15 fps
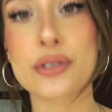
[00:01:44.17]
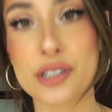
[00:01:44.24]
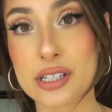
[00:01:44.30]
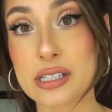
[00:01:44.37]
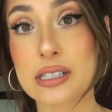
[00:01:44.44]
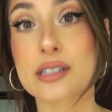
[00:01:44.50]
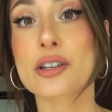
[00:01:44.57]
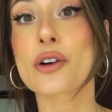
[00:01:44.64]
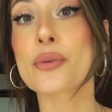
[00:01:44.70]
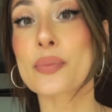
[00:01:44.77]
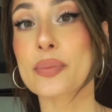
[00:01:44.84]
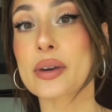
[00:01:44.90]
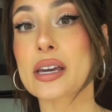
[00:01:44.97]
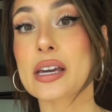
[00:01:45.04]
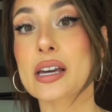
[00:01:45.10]
just don't
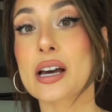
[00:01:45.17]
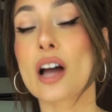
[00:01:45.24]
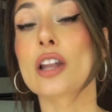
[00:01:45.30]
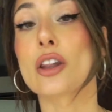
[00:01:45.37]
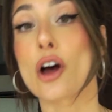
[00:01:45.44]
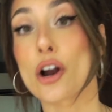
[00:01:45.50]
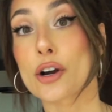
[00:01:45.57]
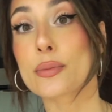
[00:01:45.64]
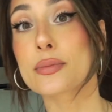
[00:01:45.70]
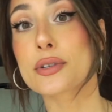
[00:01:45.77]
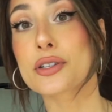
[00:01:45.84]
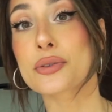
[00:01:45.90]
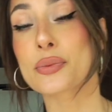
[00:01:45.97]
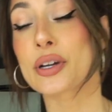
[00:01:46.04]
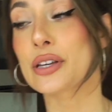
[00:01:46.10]
be alarmed
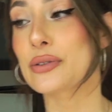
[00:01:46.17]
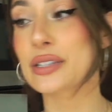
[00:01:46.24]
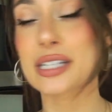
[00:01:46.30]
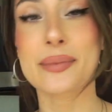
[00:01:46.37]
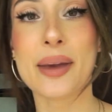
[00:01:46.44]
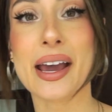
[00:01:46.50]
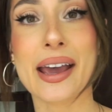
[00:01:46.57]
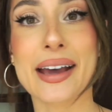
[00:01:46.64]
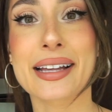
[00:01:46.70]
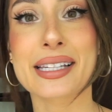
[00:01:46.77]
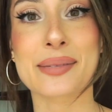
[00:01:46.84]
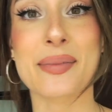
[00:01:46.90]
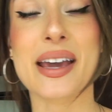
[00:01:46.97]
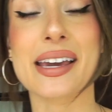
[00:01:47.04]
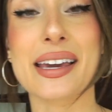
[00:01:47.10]
when you see my
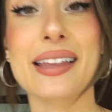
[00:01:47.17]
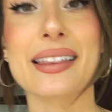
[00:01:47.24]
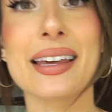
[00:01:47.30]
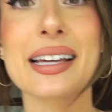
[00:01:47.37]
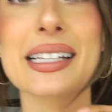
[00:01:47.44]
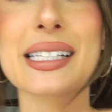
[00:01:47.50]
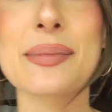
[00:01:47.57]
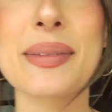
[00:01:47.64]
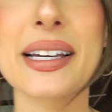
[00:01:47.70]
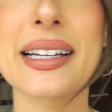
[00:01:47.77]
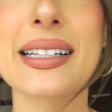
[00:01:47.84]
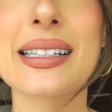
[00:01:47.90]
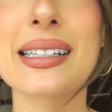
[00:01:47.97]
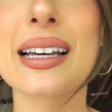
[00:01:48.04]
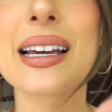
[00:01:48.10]
hands making things,
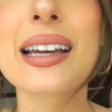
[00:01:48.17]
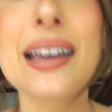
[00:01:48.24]
because